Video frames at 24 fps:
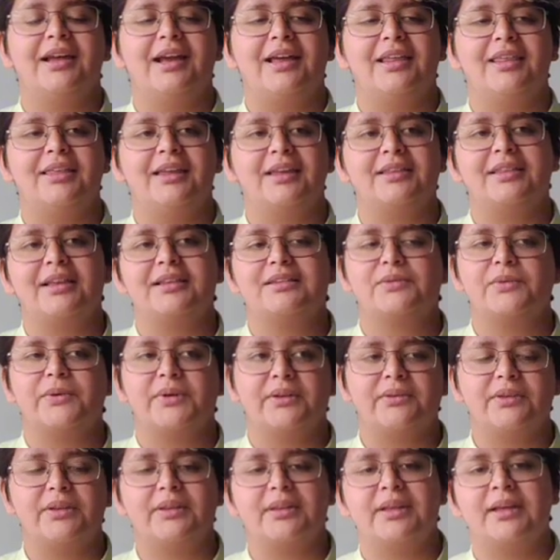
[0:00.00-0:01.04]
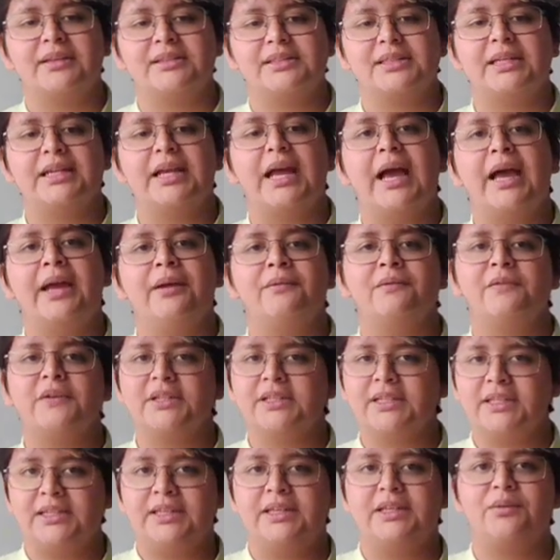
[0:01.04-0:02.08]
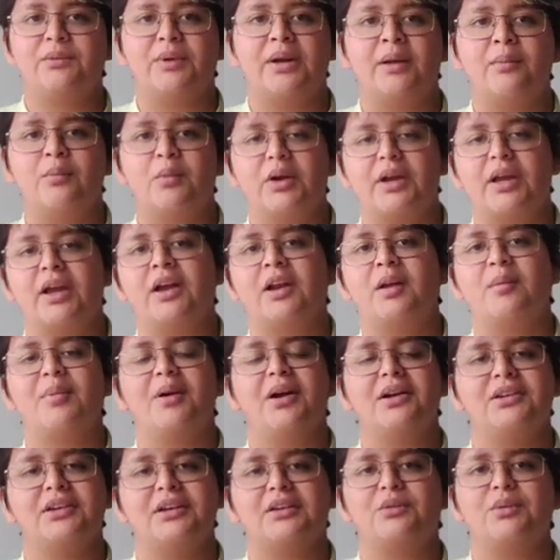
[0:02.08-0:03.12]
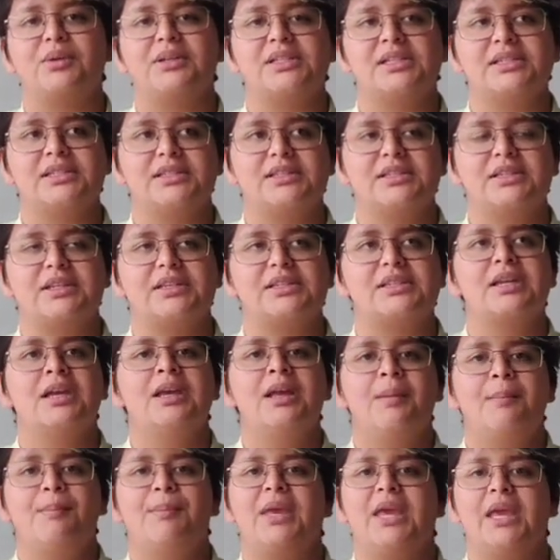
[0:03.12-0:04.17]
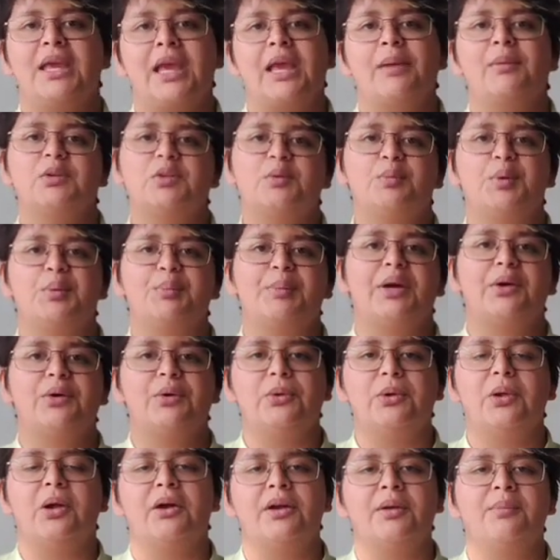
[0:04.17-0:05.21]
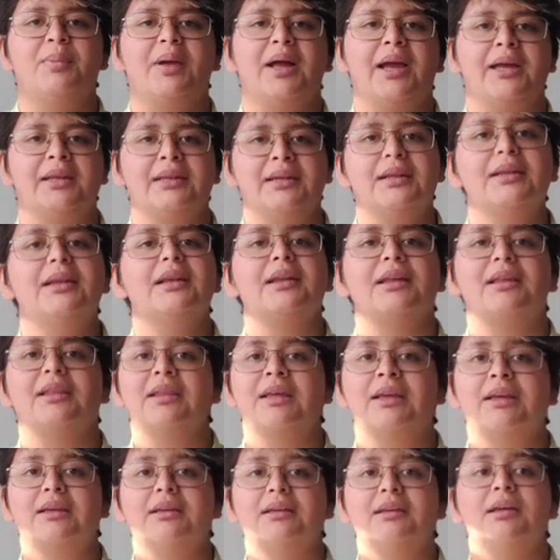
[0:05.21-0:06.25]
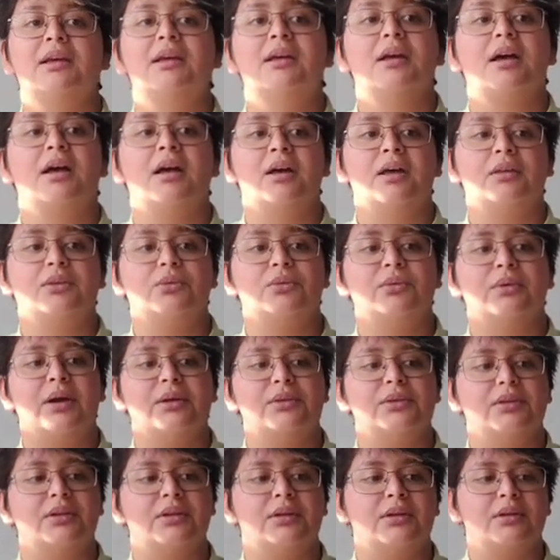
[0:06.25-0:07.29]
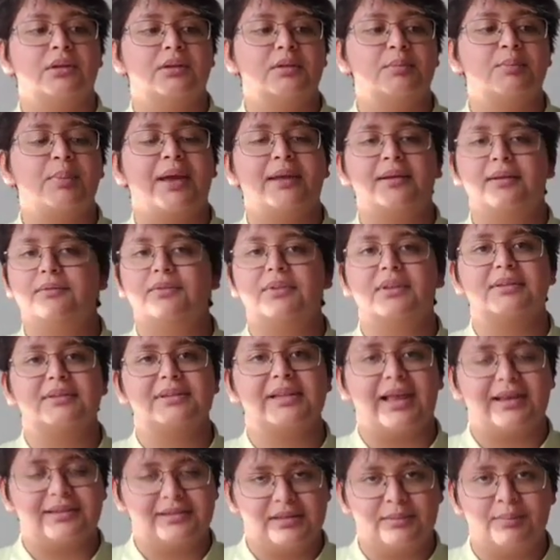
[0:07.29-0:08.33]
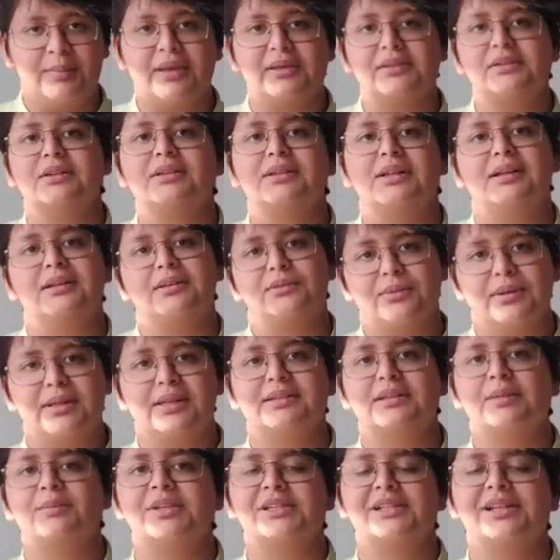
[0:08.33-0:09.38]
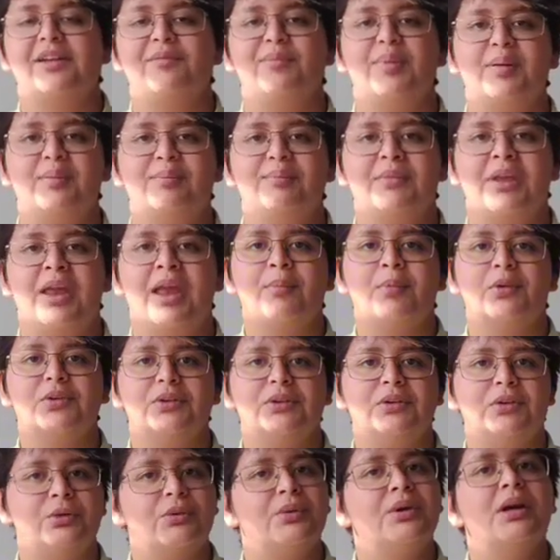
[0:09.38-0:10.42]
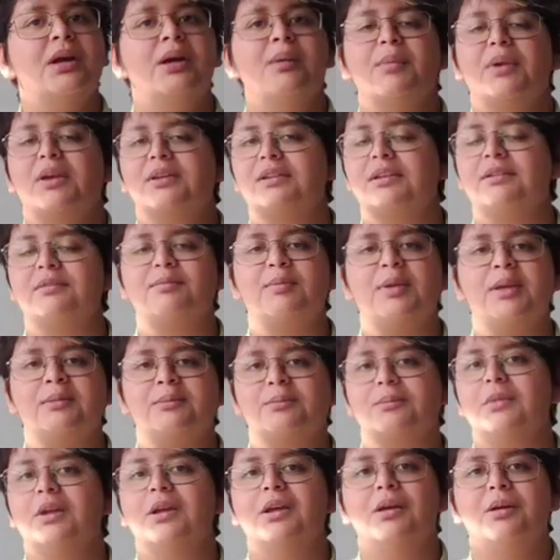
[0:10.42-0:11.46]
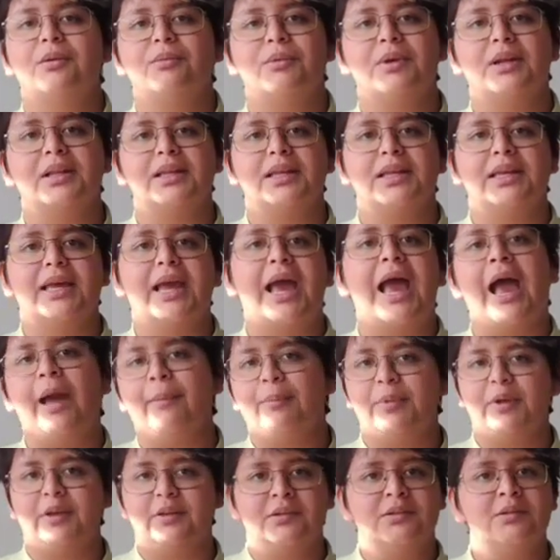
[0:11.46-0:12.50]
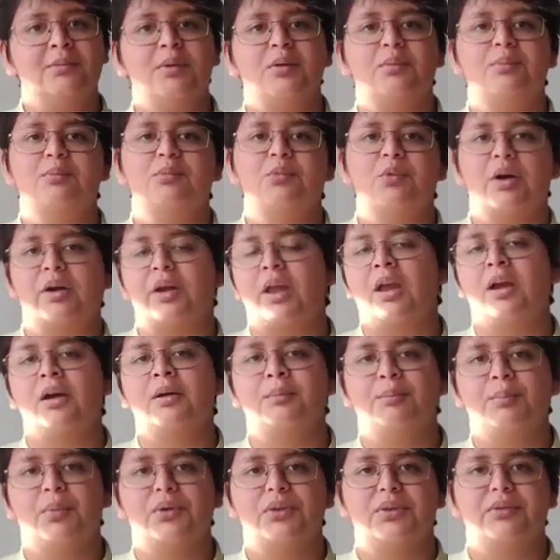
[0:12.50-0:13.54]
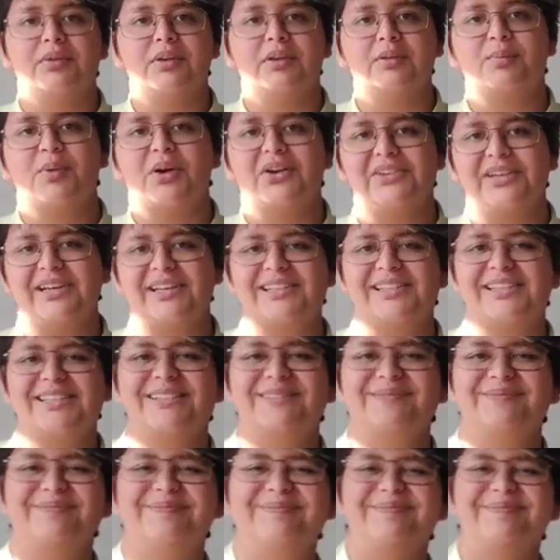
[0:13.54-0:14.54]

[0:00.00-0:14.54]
I think that's one of the things that I really need when I'm working on a project, which is just being able to put my whole heart behind it. And I think throughout the span of this last semester, that is really something that I've been able to do, because I've been really happy to be working on both of these projects.